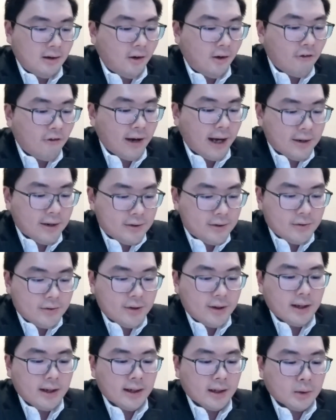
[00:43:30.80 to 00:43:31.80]
of
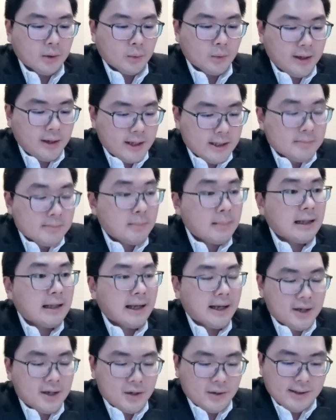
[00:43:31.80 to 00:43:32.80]
entry into East
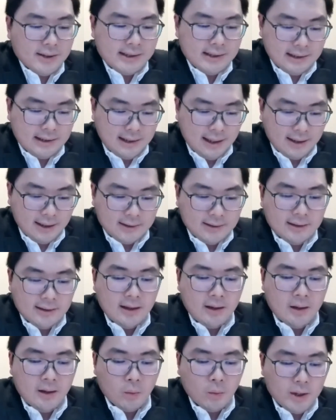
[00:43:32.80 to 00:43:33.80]
Malaysian state,
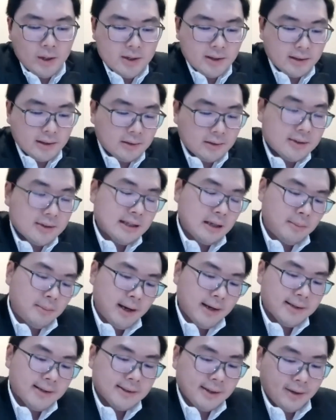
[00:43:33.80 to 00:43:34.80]
which includes
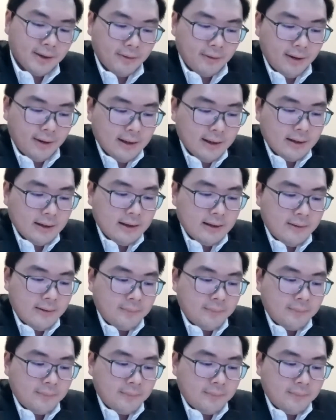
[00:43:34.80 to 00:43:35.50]
Sabah and Sarawak.